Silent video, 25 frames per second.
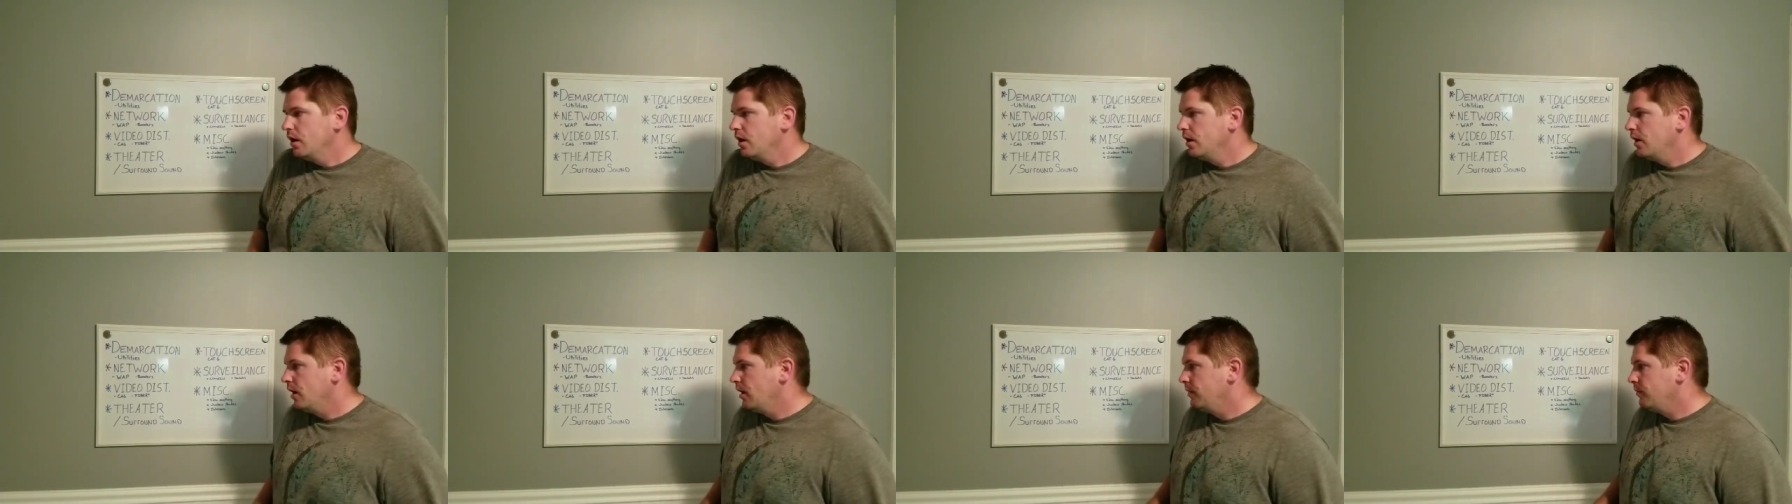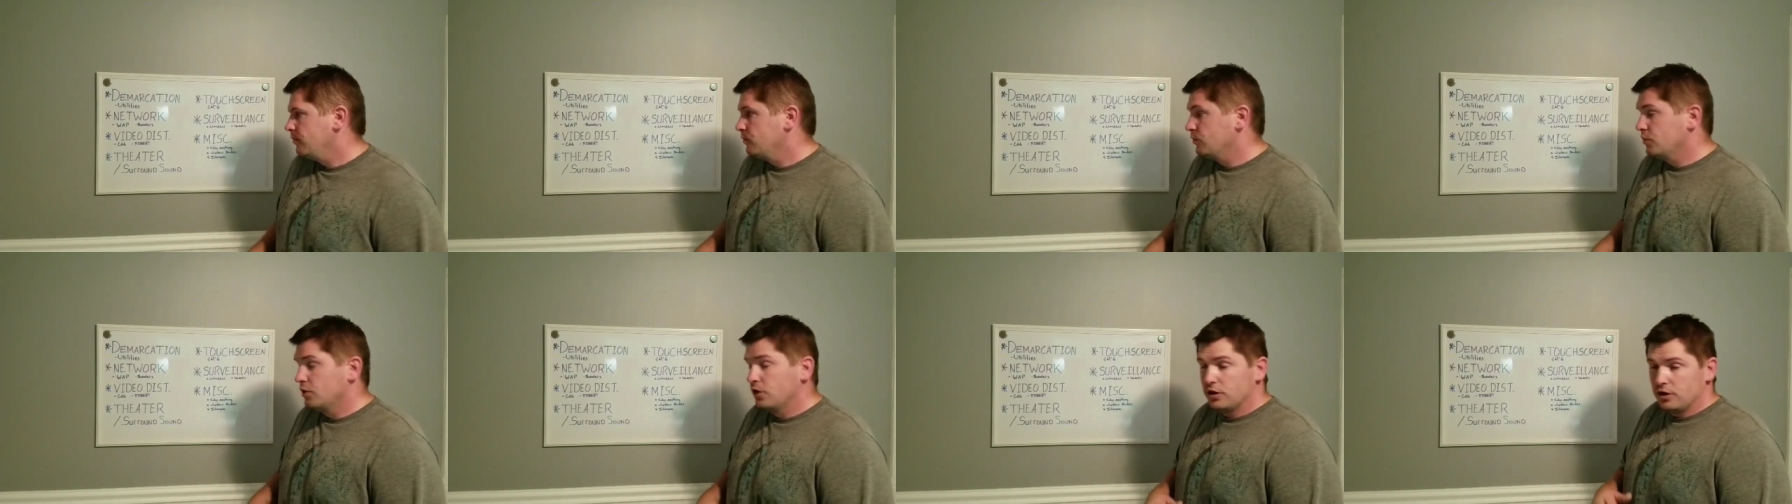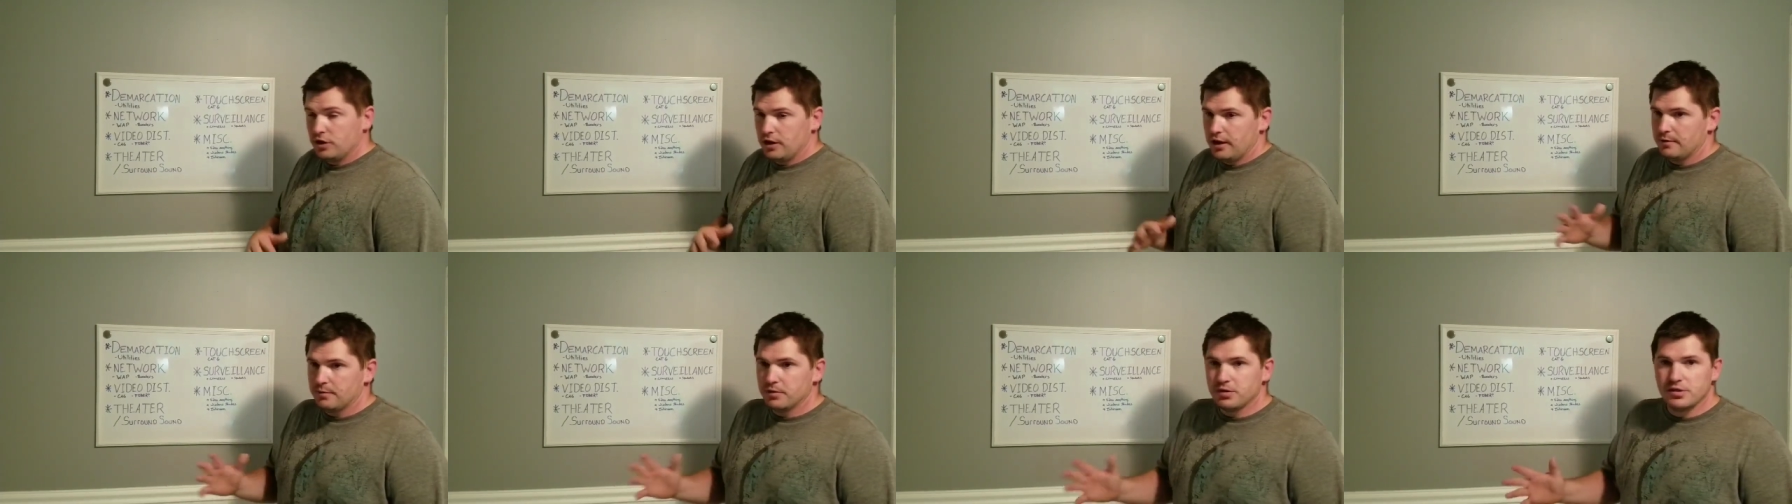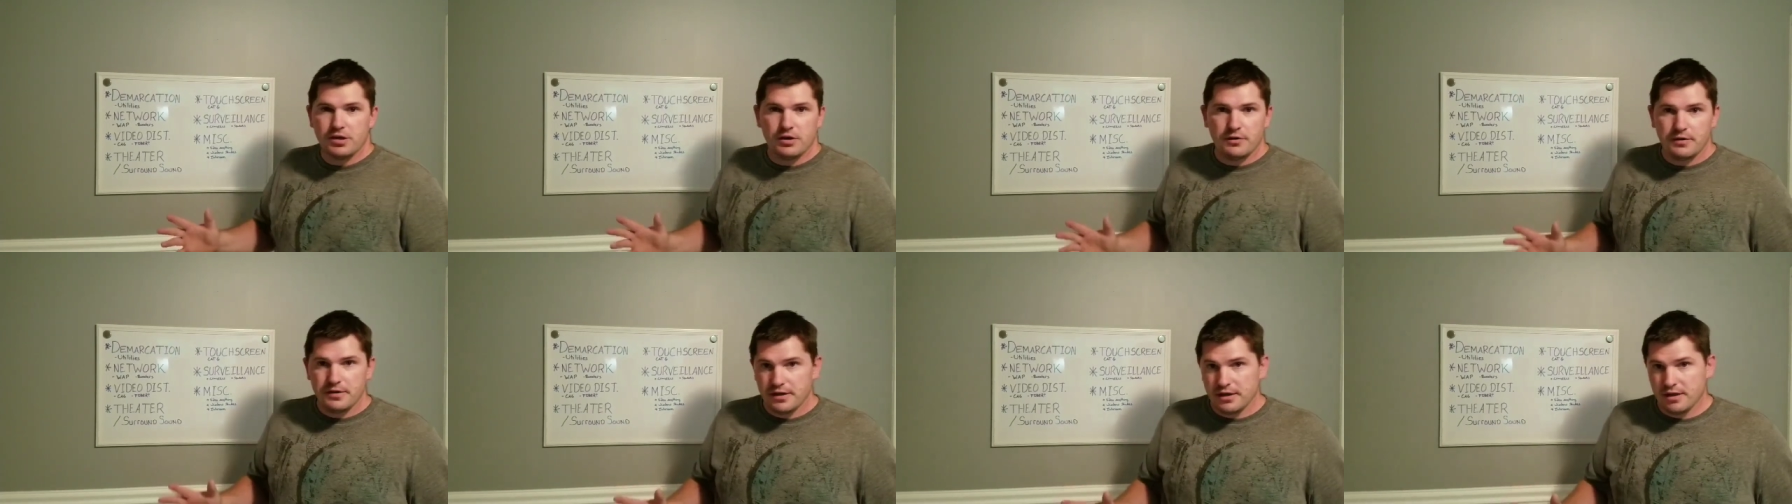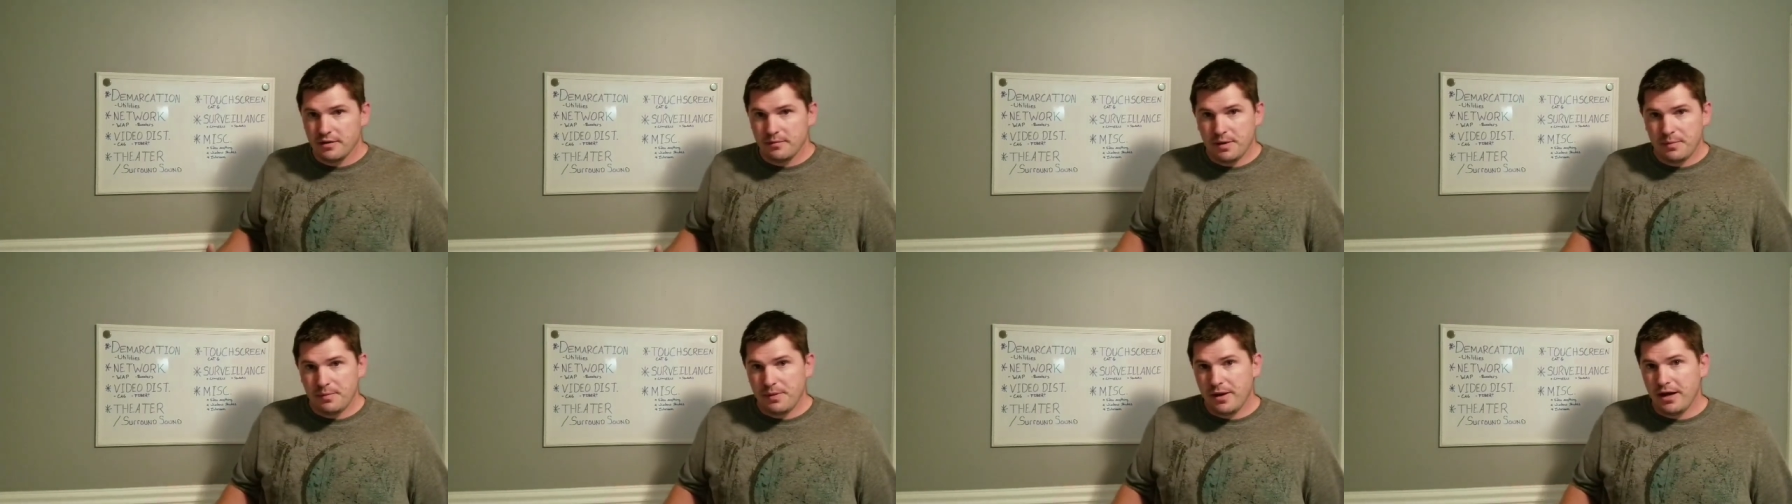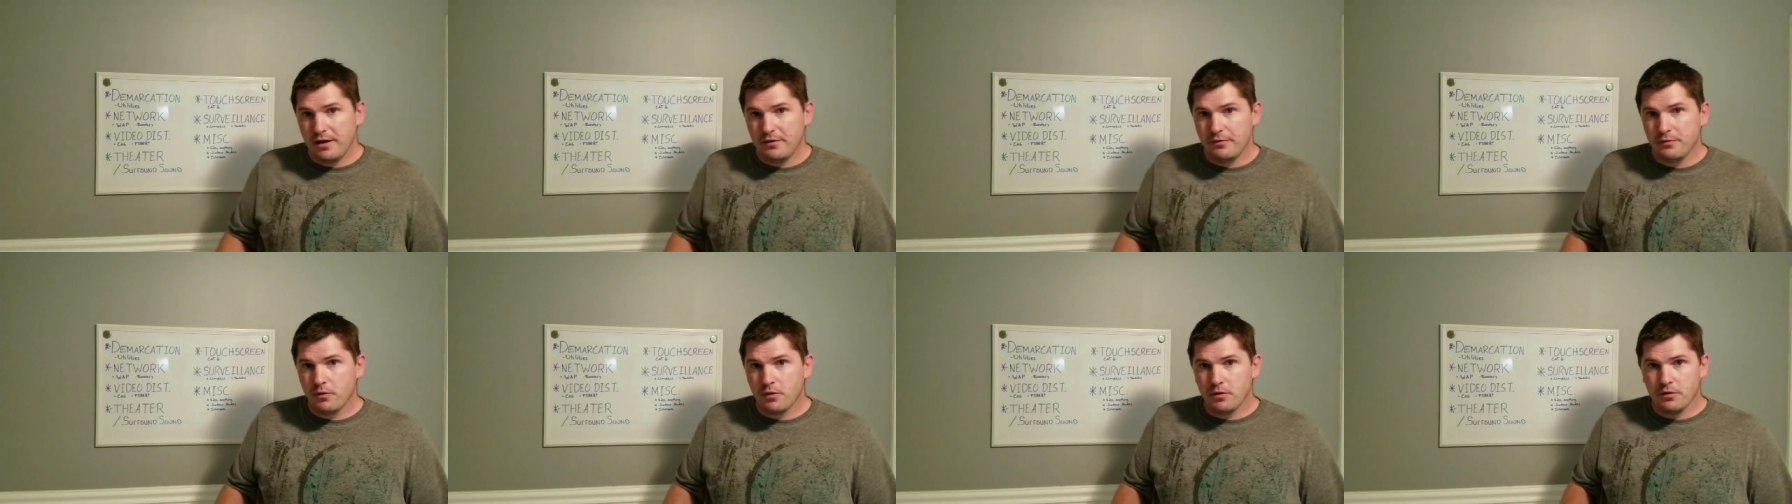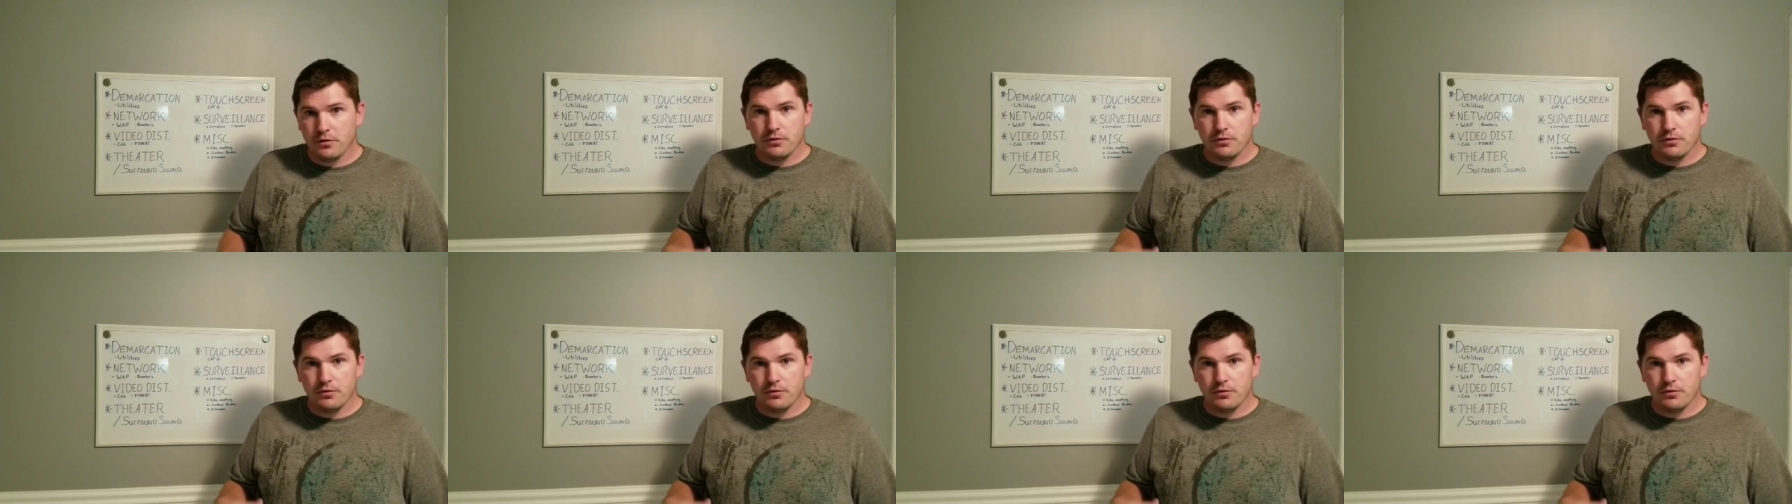Um, but the labor is already going to be paid for